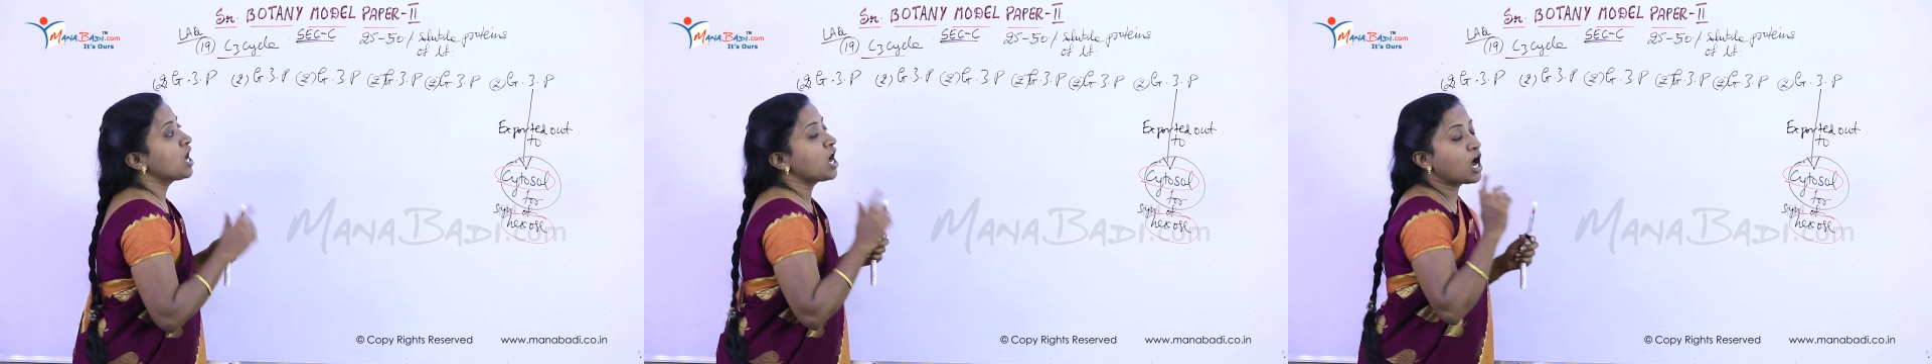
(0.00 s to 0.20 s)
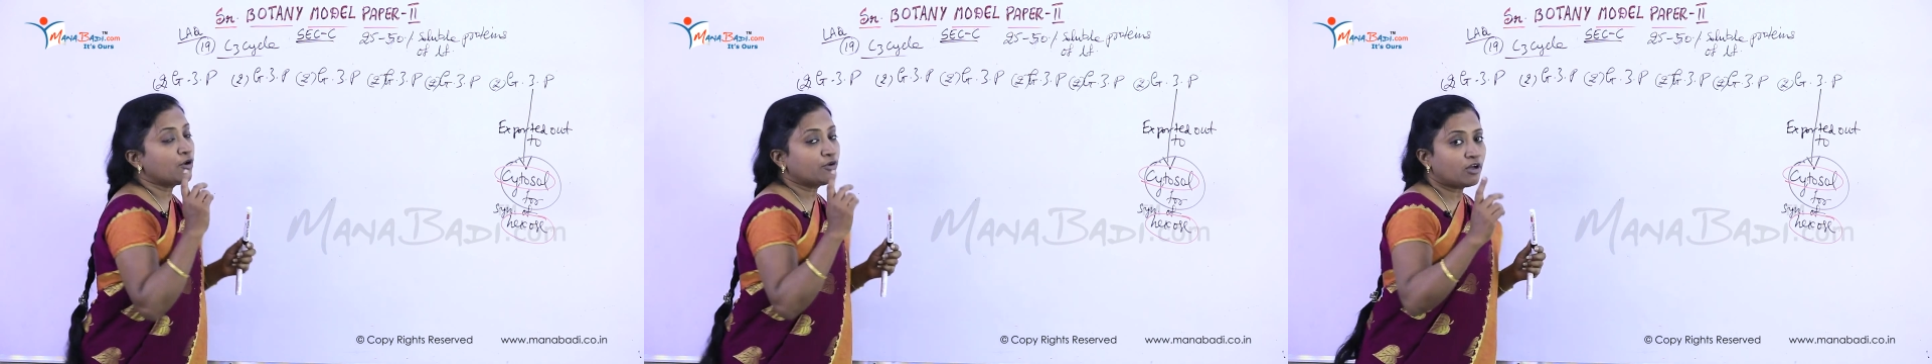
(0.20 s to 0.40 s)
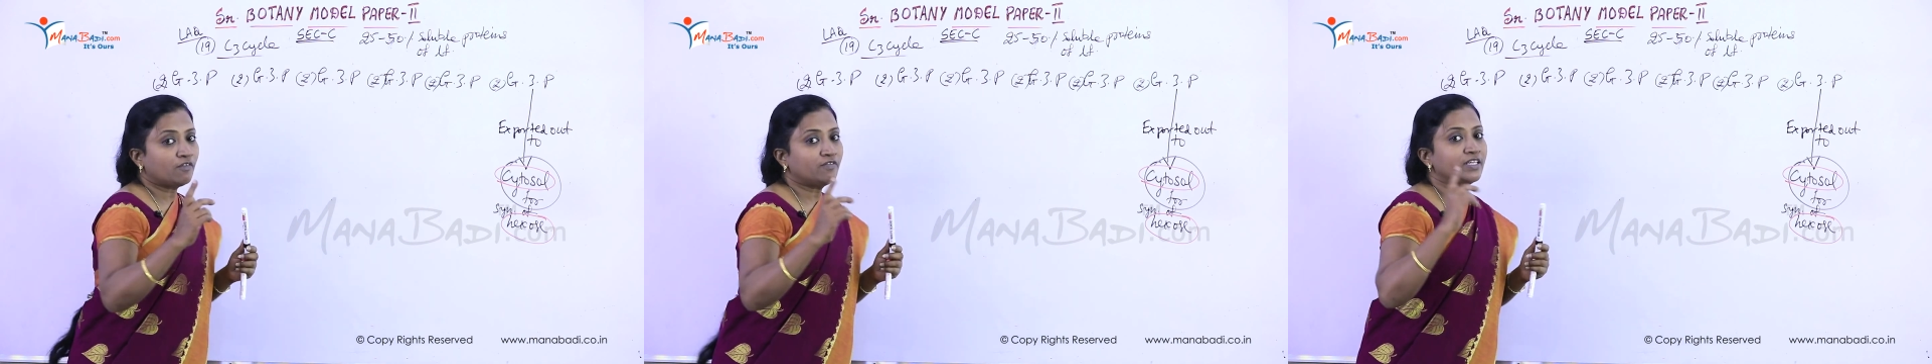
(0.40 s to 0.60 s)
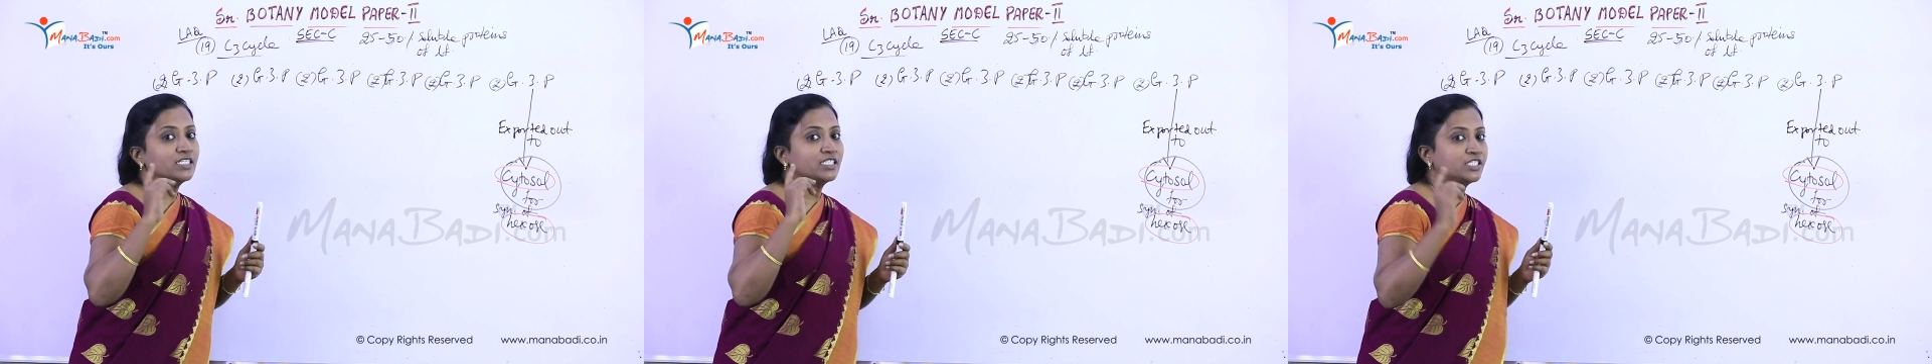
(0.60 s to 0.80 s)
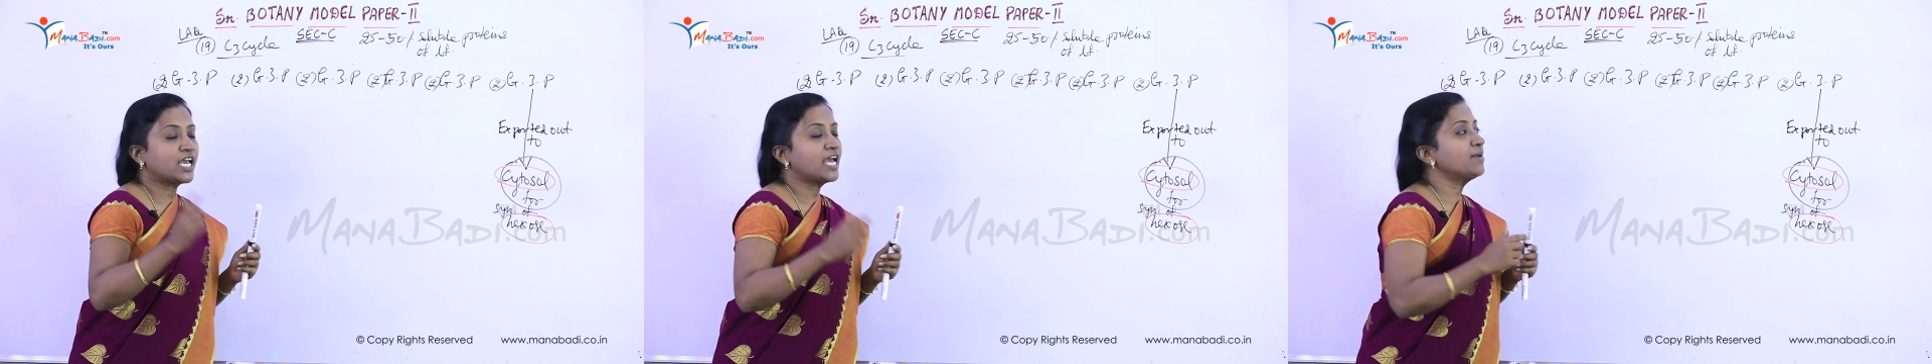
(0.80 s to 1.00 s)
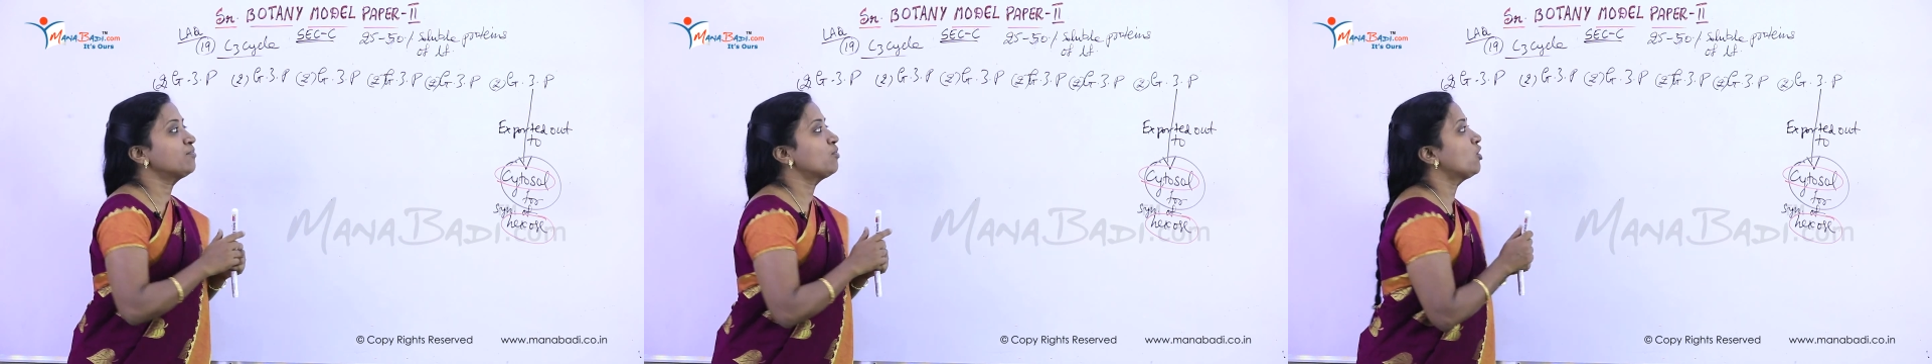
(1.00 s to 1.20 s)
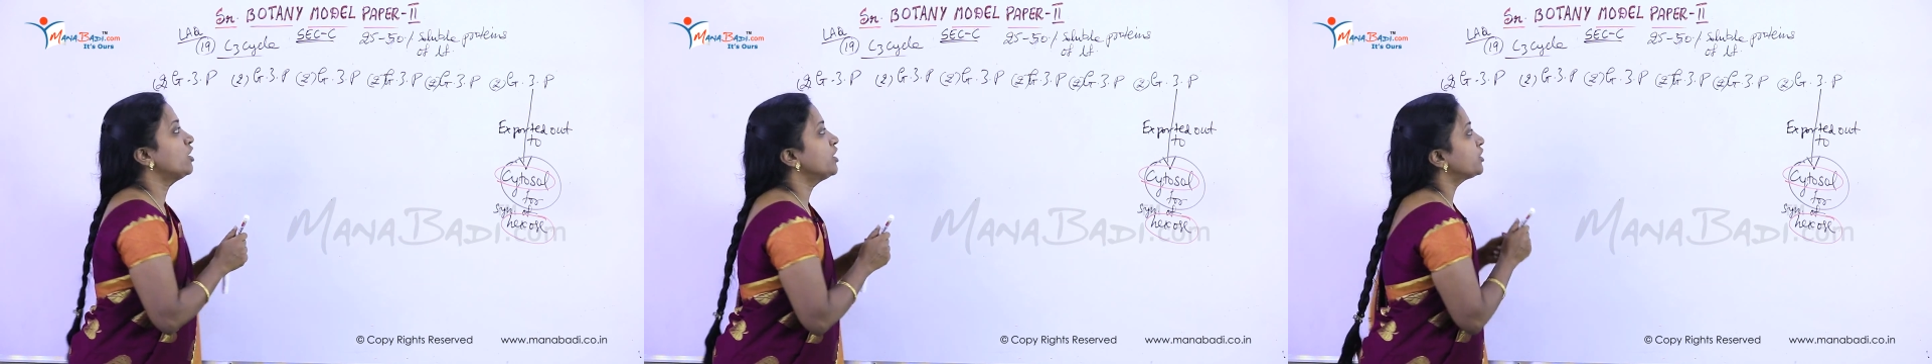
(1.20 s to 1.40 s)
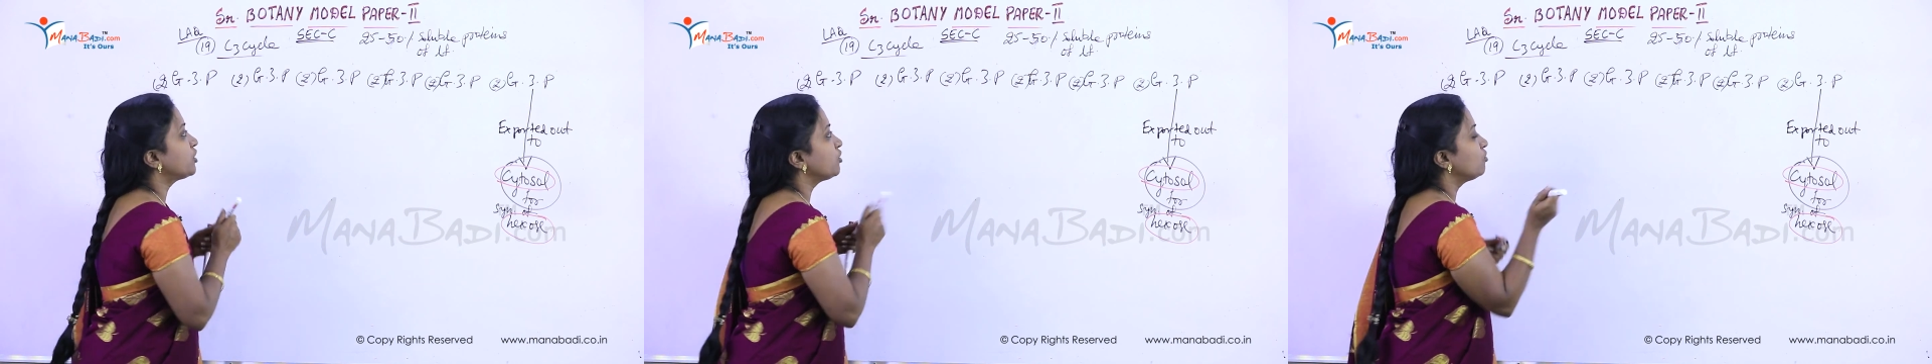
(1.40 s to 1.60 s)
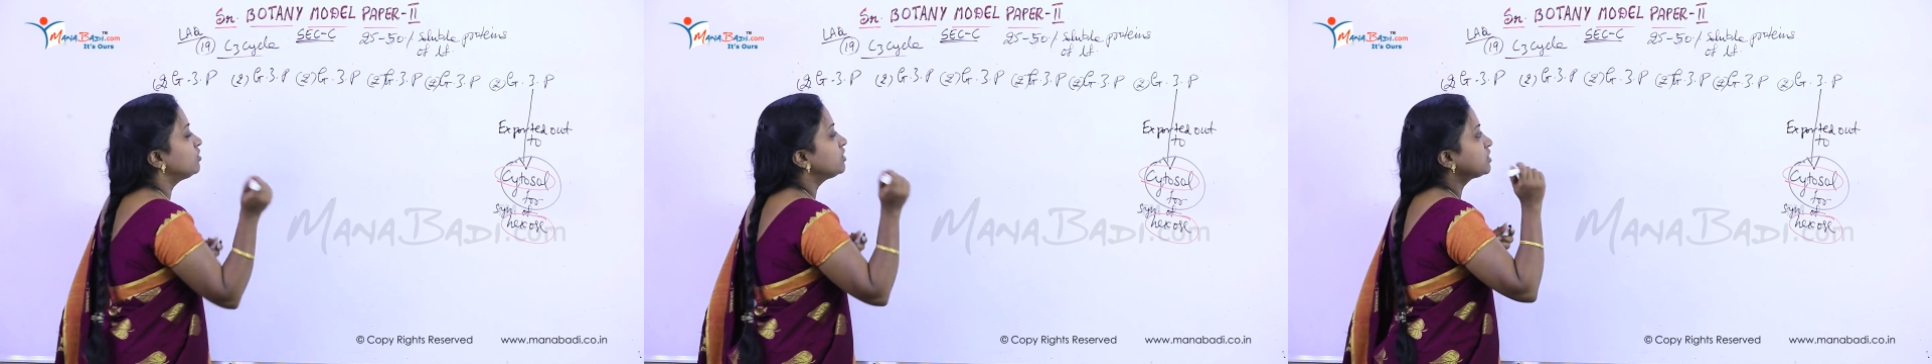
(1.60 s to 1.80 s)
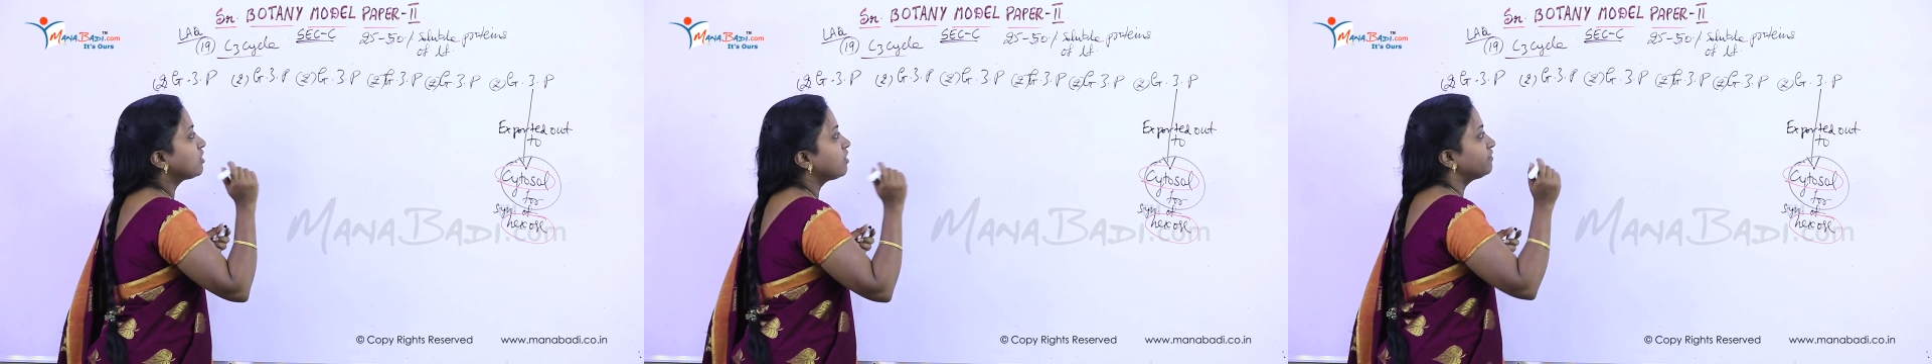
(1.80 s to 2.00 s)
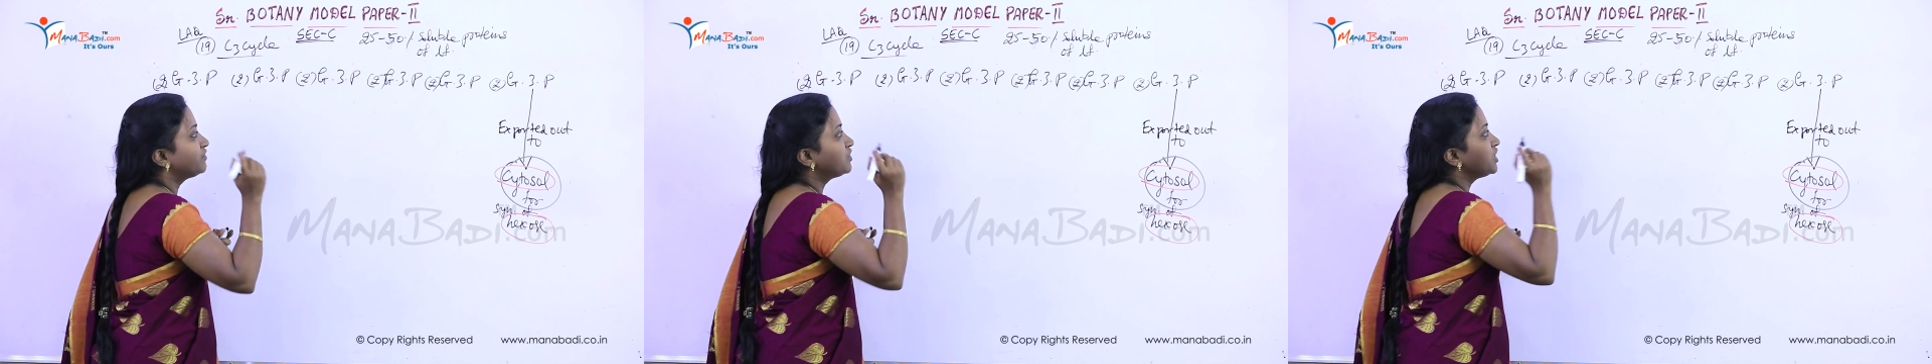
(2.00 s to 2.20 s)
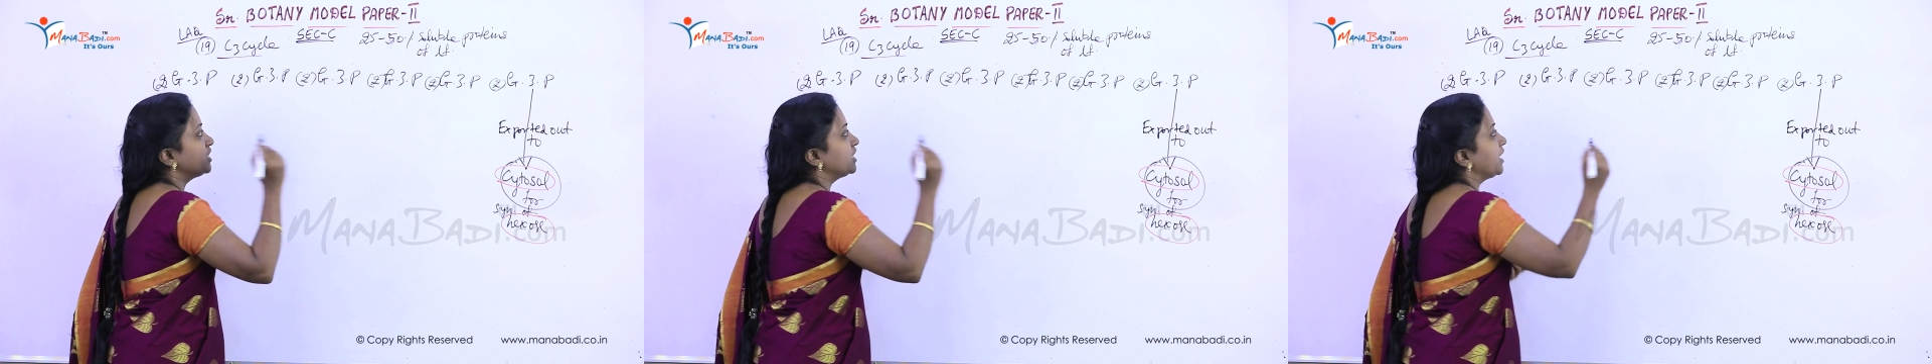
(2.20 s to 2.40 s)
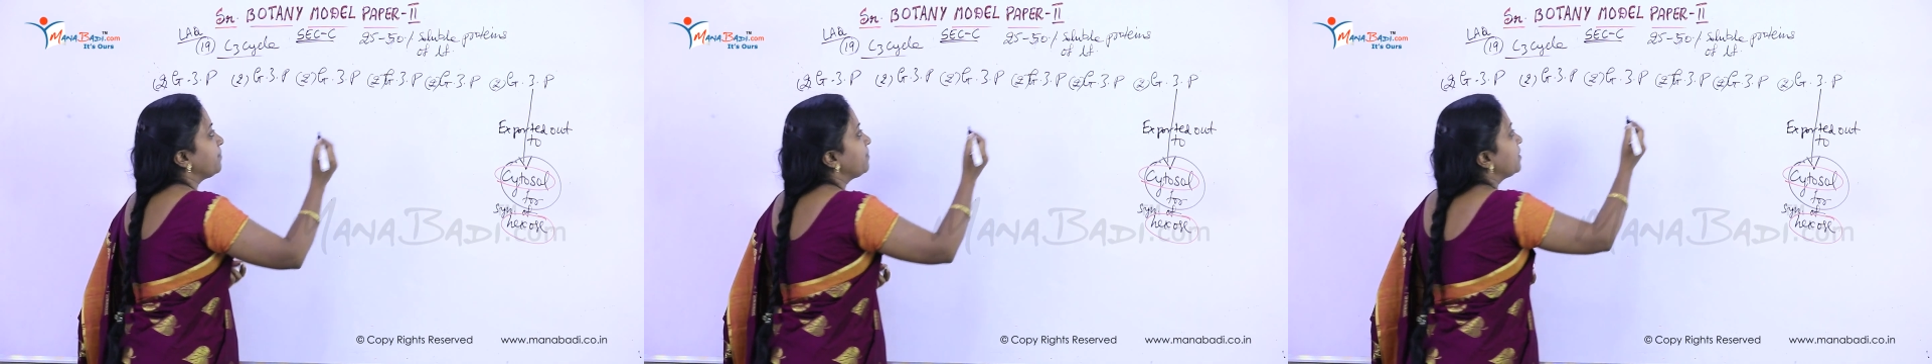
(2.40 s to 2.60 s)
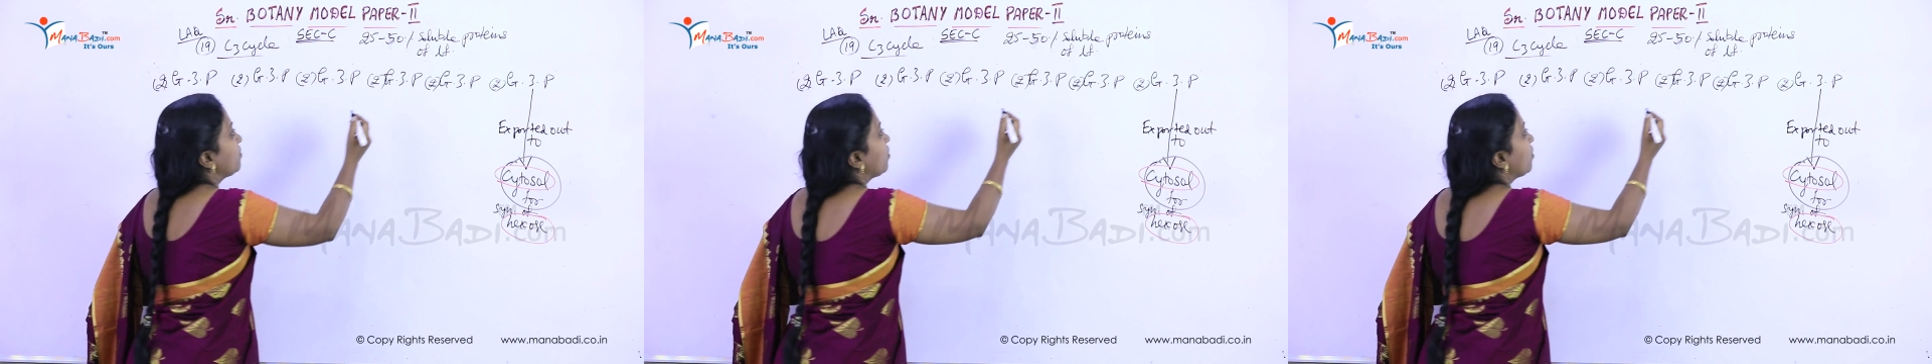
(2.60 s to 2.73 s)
Out of this 10 molecules of G3P,